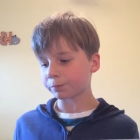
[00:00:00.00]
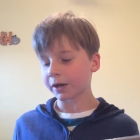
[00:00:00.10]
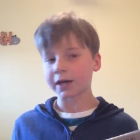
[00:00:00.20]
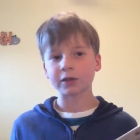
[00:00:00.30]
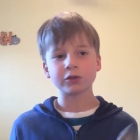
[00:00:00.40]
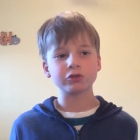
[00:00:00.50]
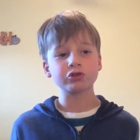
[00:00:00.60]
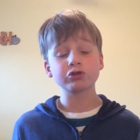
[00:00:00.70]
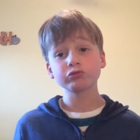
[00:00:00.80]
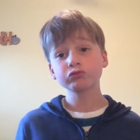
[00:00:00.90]

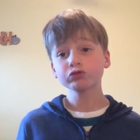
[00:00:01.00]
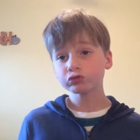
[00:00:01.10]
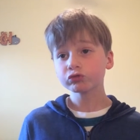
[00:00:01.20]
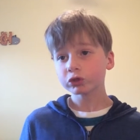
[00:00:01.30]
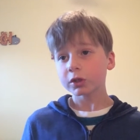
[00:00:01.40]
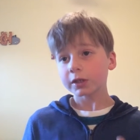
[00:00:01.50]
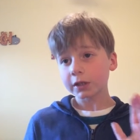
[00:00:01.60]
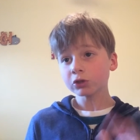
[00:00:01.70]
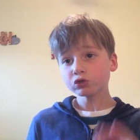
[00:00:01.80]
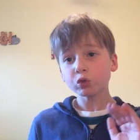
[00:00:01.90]
package.
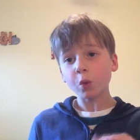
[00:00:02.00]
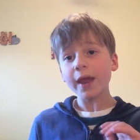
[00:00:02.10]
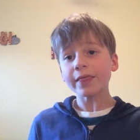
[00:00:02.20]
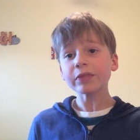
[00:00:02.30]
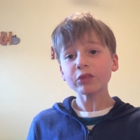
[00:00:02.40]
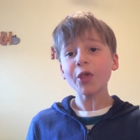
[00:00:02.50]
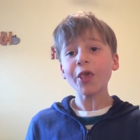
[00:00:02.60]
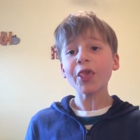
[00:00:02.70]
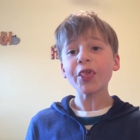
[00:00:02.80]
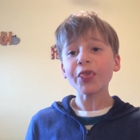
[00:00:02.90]

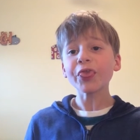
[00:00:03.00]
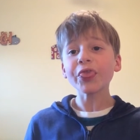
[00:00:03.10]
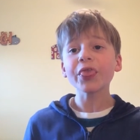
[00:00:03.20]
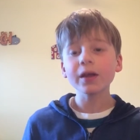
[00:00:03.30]
Interesting.